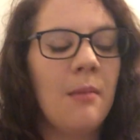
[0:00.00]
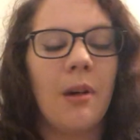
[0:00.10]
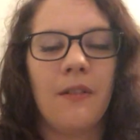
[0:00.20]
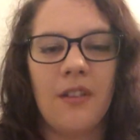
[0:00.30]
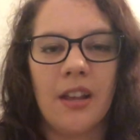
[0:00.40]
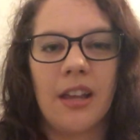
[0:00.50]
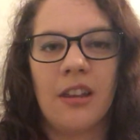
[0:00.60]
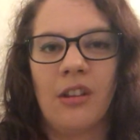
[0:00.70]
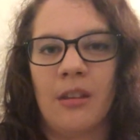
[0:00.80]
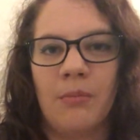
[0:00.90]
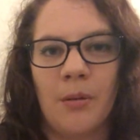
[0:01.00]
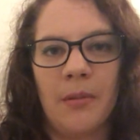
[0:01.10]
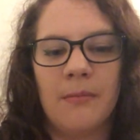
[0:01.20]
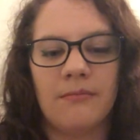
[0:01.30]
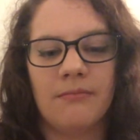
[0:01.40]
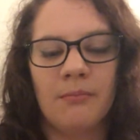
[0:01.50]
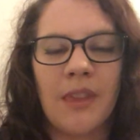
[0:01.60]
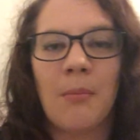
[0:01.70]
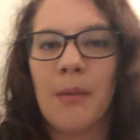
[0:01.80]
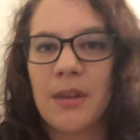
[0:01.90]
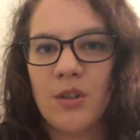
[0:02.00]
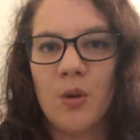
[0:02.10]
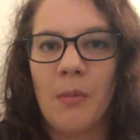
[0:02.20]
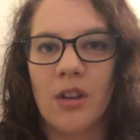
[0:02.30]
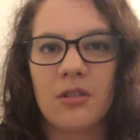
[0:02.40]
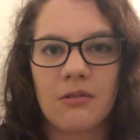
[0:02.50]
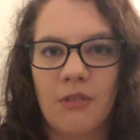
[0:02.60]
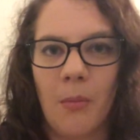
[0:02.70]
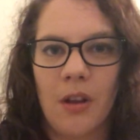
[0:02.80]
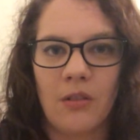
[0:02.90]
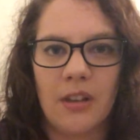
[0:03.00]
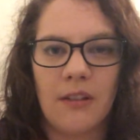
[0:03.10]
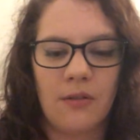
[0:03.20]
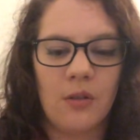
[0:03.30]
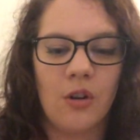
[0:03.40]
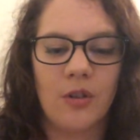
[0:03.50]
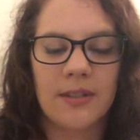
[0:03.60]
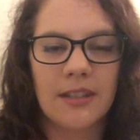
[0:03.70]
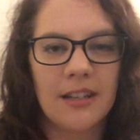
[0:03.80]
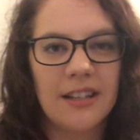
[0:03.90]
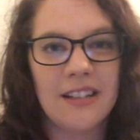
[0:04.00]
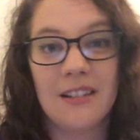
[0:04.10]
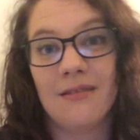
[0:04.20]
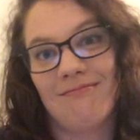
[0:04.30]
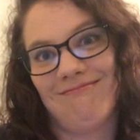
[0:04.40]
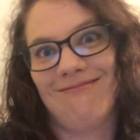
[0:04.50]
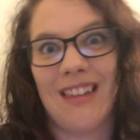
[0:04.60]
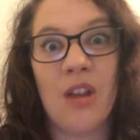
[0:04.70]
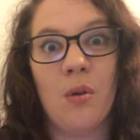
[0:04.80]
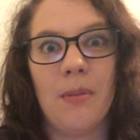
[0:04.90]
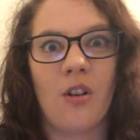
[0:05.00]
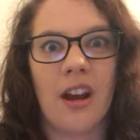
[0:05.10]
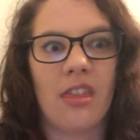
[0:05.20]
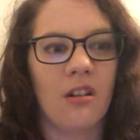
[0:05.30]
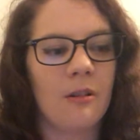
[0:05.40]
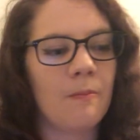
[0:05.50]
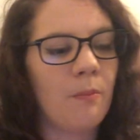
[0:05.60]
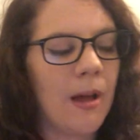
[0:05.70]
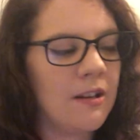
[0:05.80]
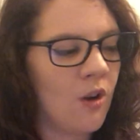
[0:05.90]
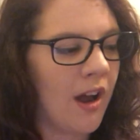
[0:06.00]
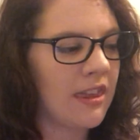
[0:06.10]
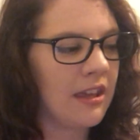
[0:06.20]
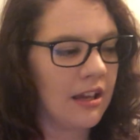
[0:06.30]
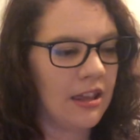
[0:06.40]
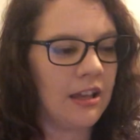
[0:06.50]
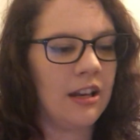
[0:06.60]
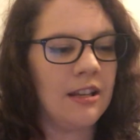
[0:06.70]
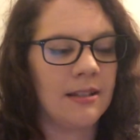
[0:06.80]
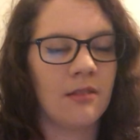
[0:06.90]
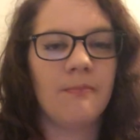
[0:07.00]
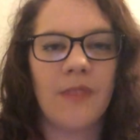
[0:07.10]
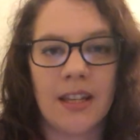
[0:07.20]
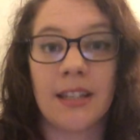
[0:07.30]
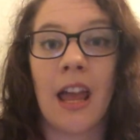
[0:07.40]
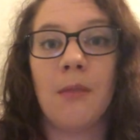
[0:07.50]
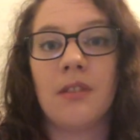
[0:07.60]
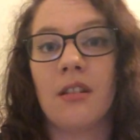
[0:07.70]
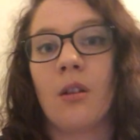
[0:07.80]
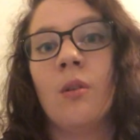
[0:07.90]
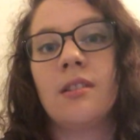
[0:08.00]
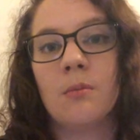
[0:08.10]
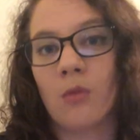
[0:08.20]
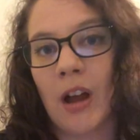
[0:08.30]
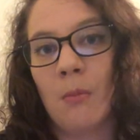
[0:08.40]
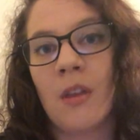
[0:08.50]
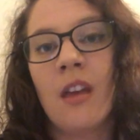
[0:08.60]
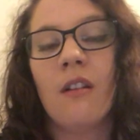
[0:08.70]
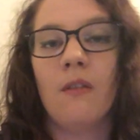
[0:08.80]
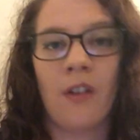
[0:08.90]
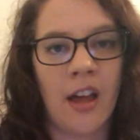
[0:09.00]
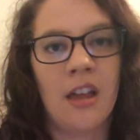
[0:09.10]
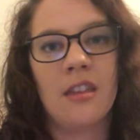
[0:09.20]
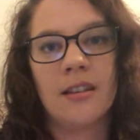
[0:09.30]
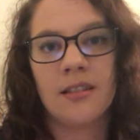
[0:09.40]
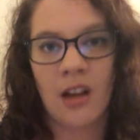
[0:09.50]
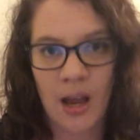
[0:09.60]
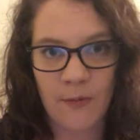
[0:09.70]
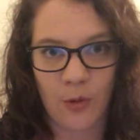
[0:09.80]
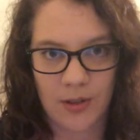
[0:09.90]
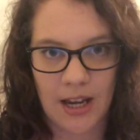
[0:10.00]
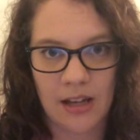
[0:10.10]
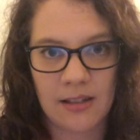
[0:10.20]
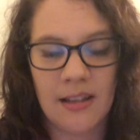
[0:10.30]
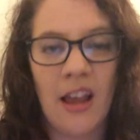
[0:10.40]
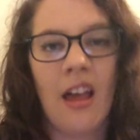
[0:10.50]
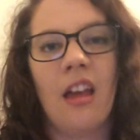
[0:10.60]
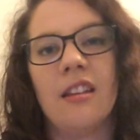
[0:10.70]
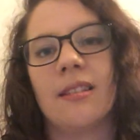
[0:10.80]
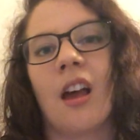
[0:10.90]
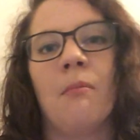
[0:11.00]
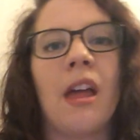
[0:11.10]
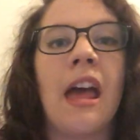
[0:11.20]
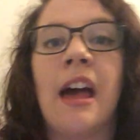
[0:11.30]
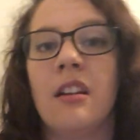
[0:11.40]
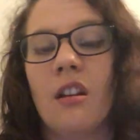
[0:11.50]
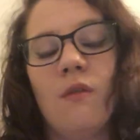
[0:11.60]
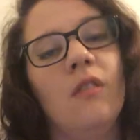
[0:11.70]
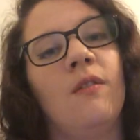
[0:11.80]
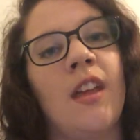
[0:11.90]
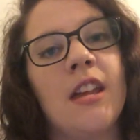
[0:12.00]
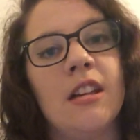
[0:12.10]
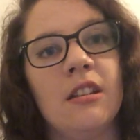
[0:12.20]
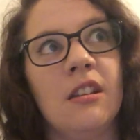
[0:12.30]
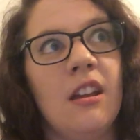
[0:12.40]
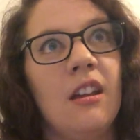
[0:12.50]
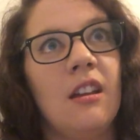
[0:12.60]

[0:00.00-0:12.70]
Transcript: But I feel like, you know, that might be too much comic relief, who knows. It would be great though. But no, I think that he's escaped the quantum realm via this time vortex, and he's come out of the van,